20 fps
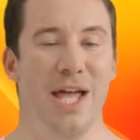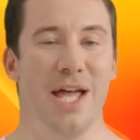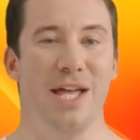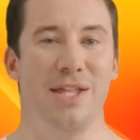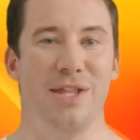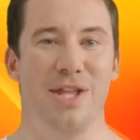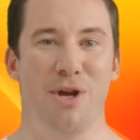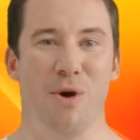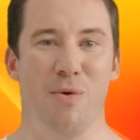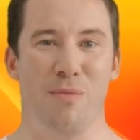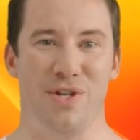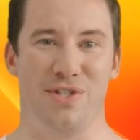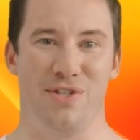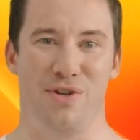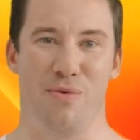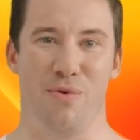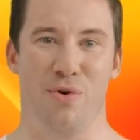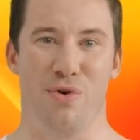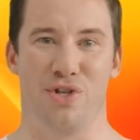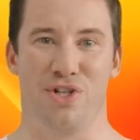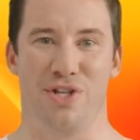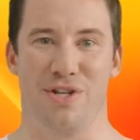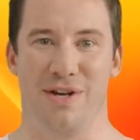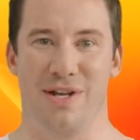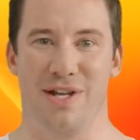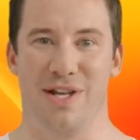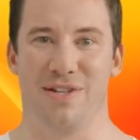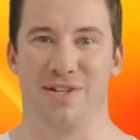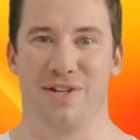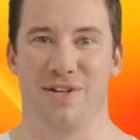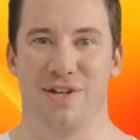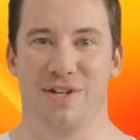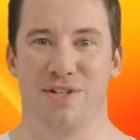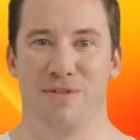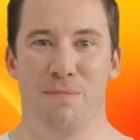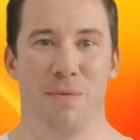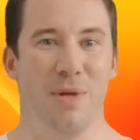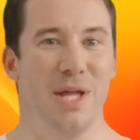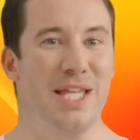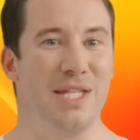and the only solution is a
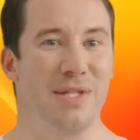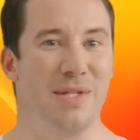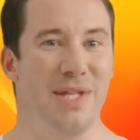display